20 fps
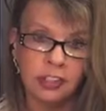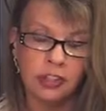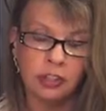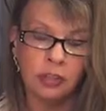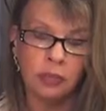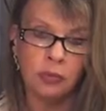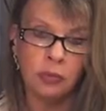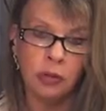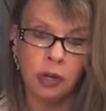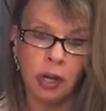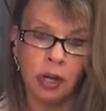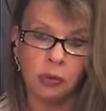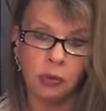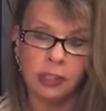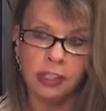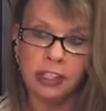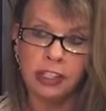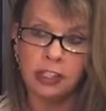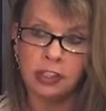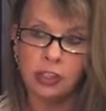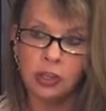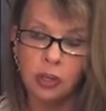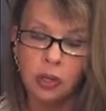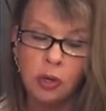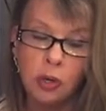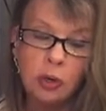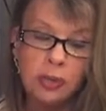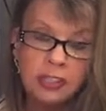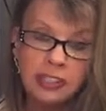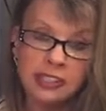as you know it is
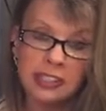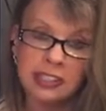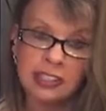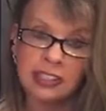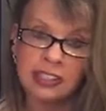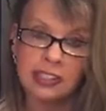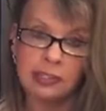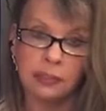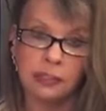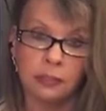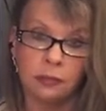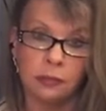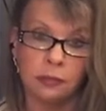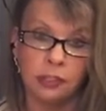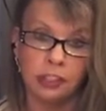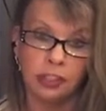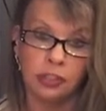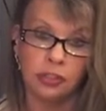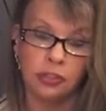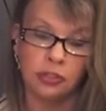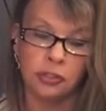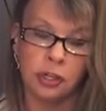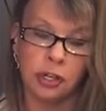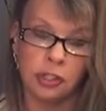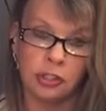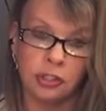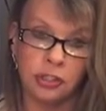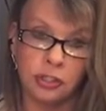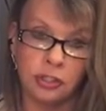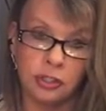going to need to be
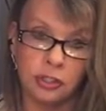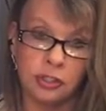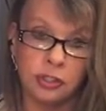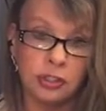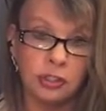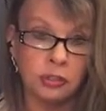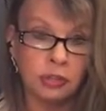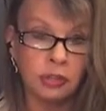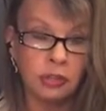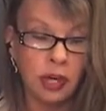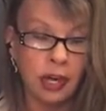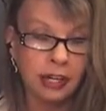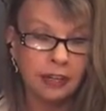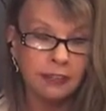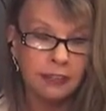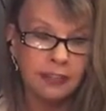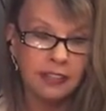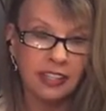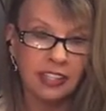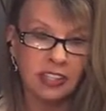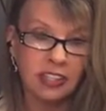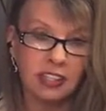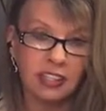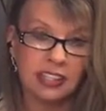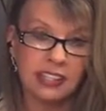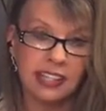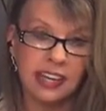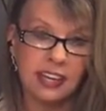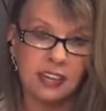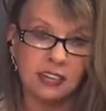restructured. So try to figure
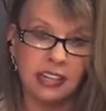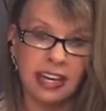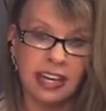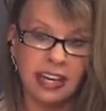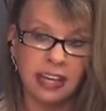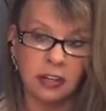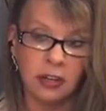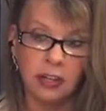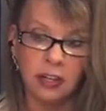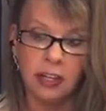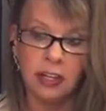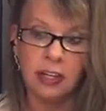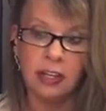this out now.